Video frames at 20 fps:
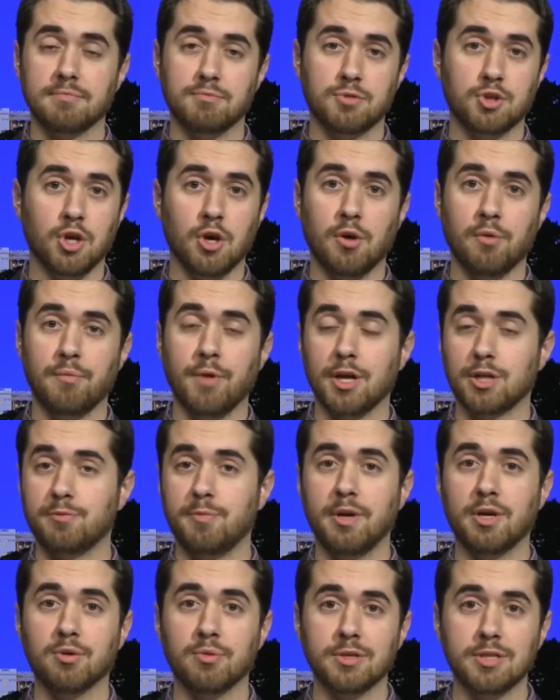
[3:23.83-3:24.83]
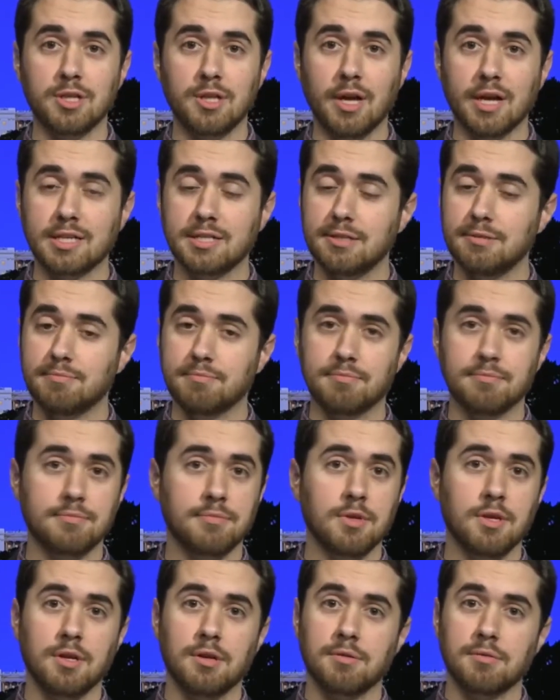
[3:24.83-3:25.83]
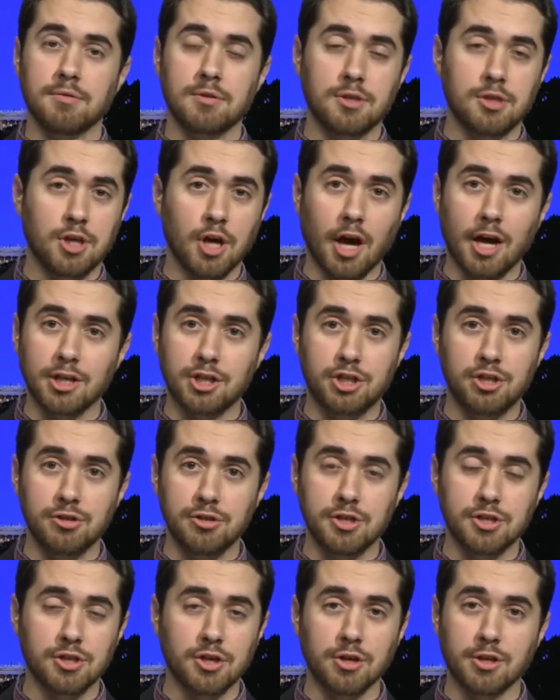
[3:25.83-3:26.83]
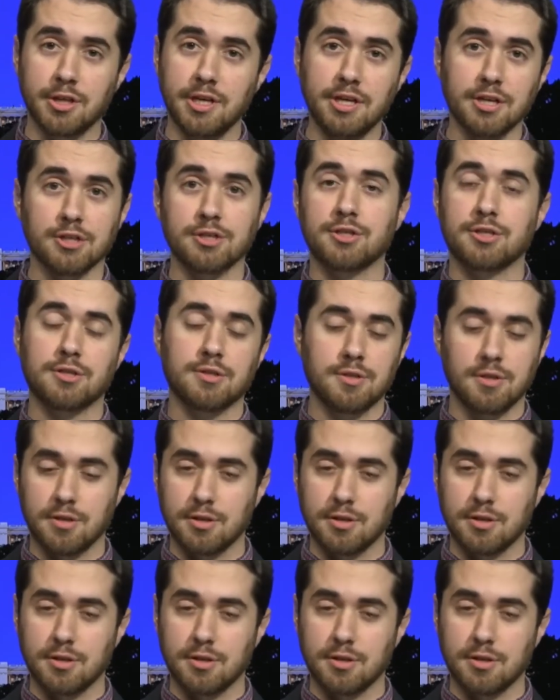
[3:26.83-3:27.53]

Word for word: So a speaker was elected, God chooses our leaders.